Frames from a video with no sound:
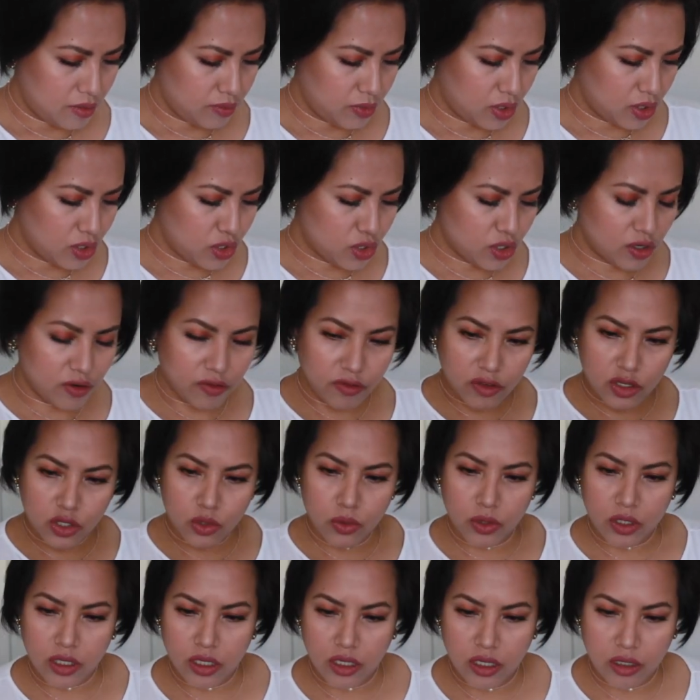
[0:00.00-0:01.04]
I'm not sure if this
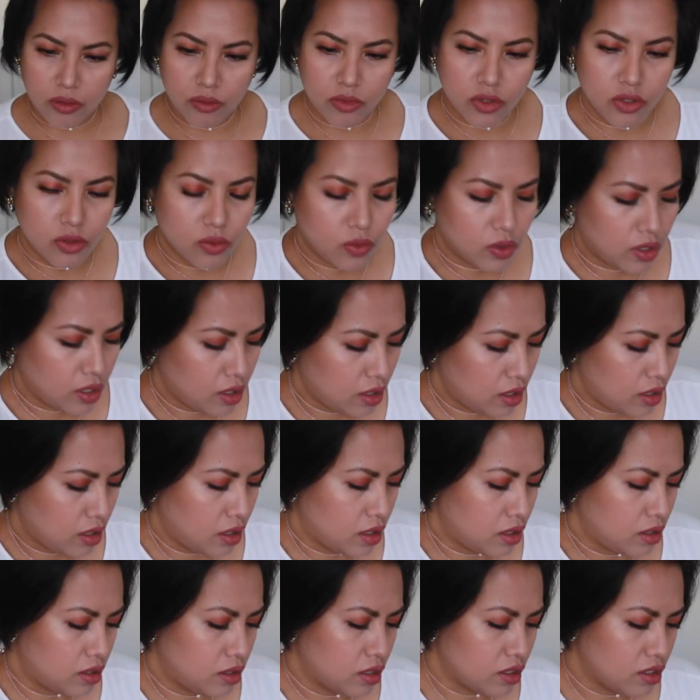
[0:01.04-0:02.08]
one comes
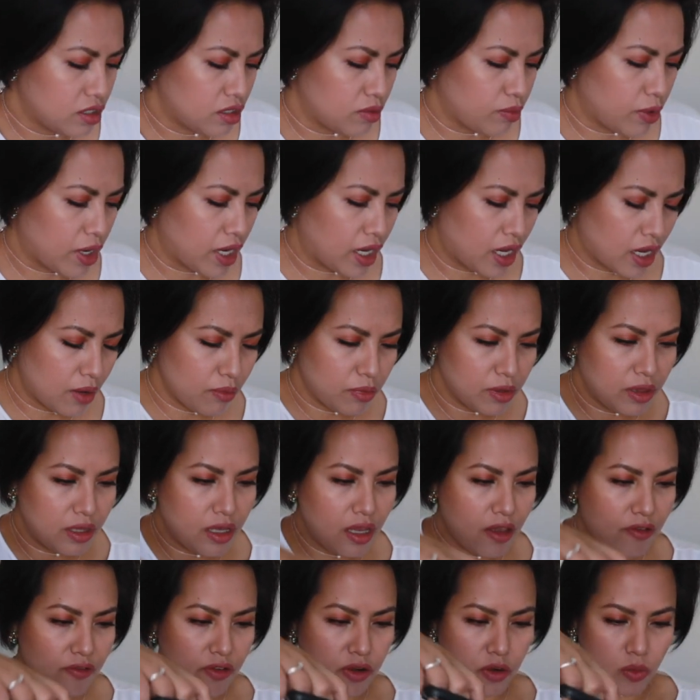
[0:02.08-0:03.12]
with a dust bag. I
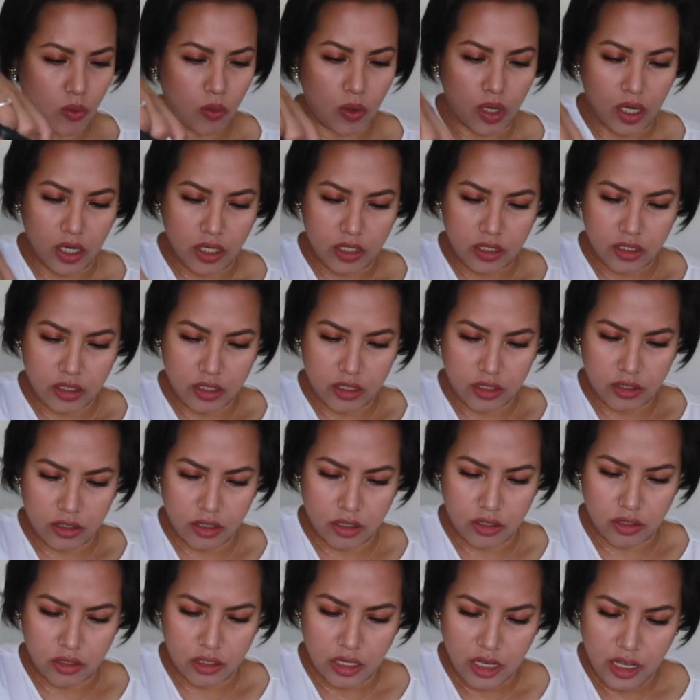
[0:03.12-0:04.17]
believe it was, because
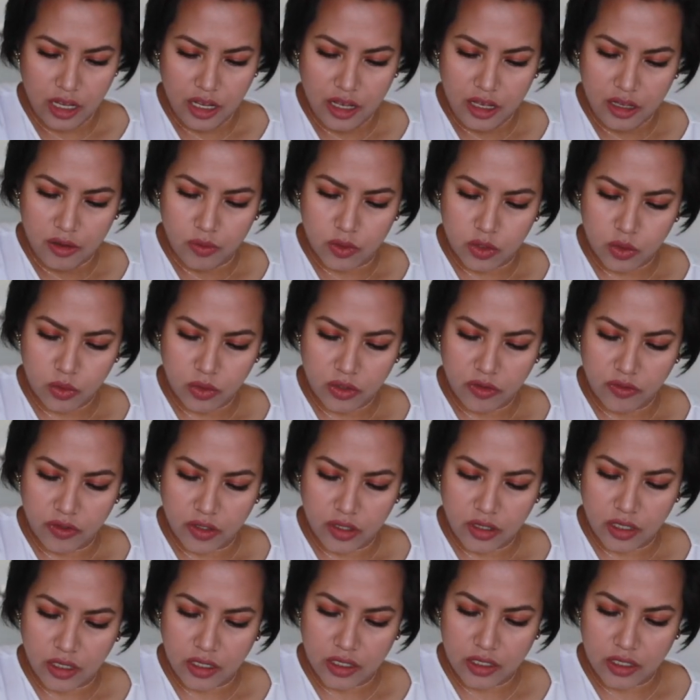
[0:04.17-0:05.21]
this was one of the
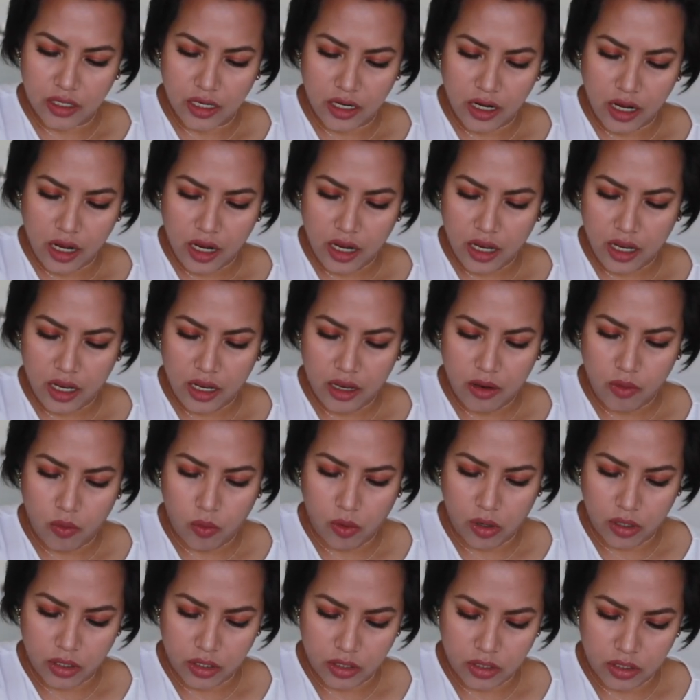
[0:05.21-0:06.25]
things that I
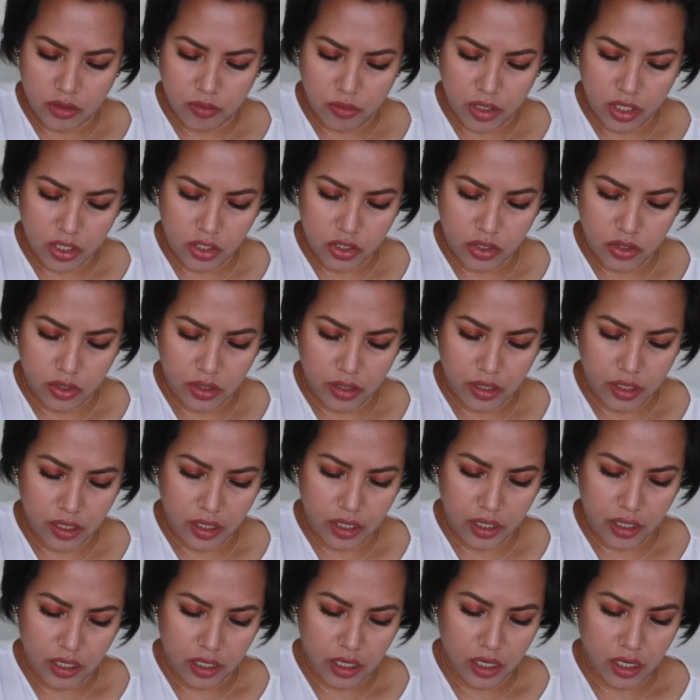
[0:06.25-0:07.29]
wanted to make sure that
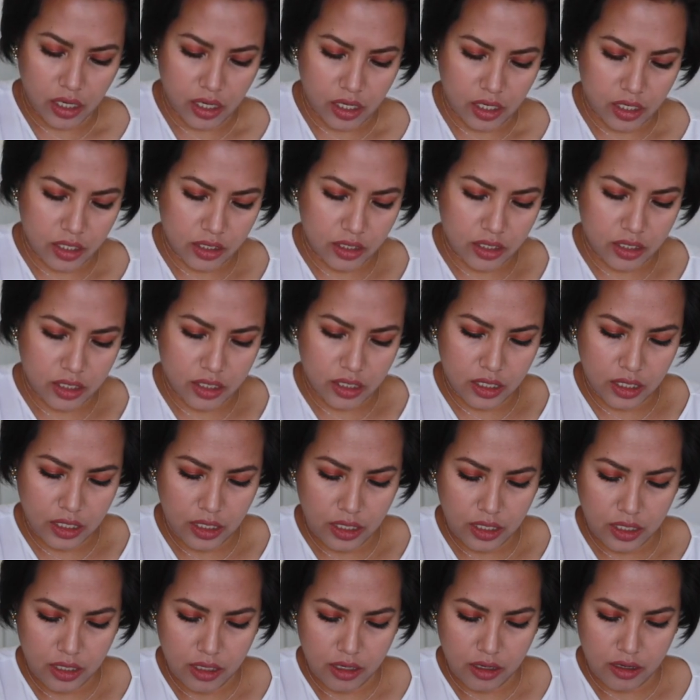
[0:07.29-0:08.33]
I got.
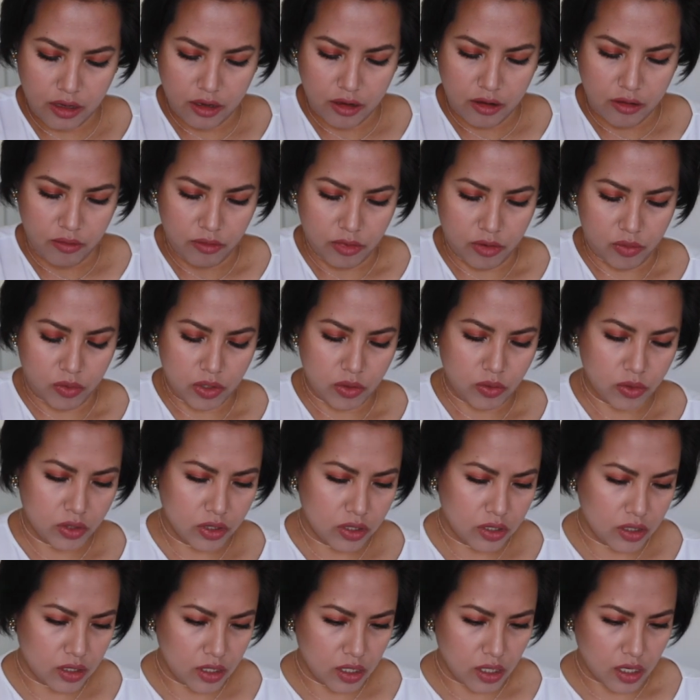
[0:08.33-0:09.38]
But we will
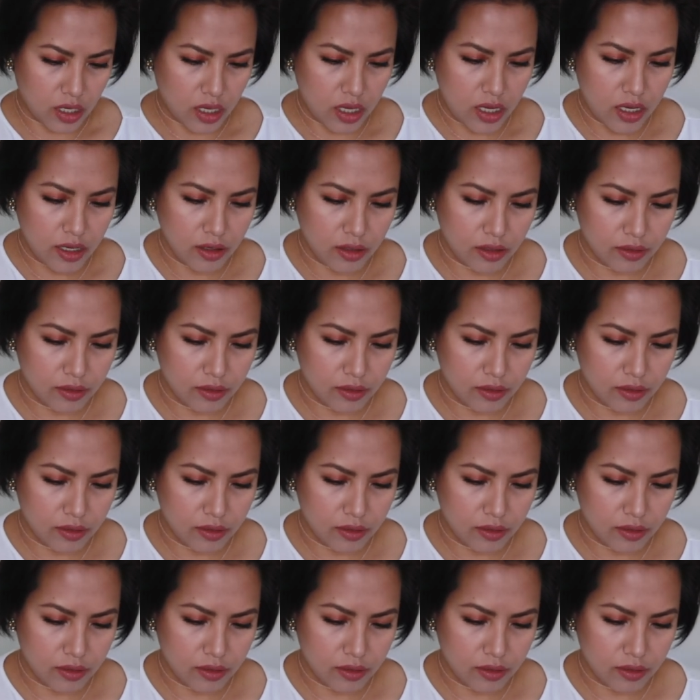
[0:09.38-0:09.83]
see.